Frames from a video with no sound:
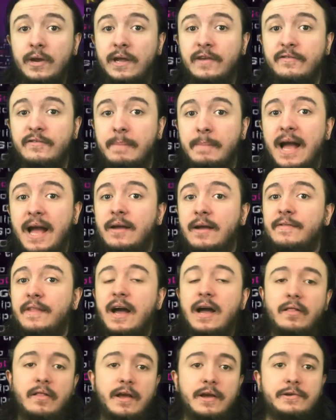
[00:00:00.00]
Trick is back, and
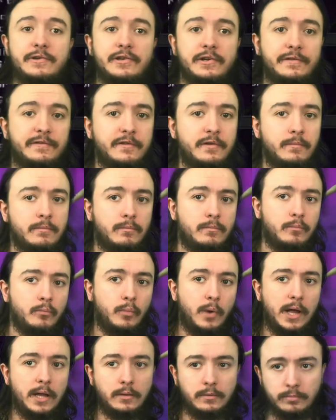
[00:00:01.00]
that allows you to,
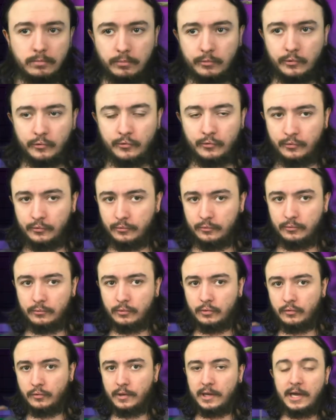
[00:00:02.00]
well,
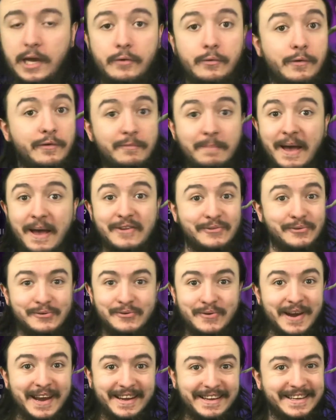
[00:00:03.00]
create your own special
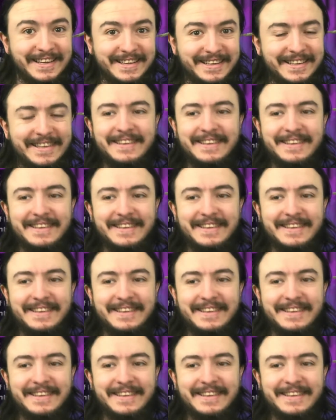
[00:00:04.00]
trick.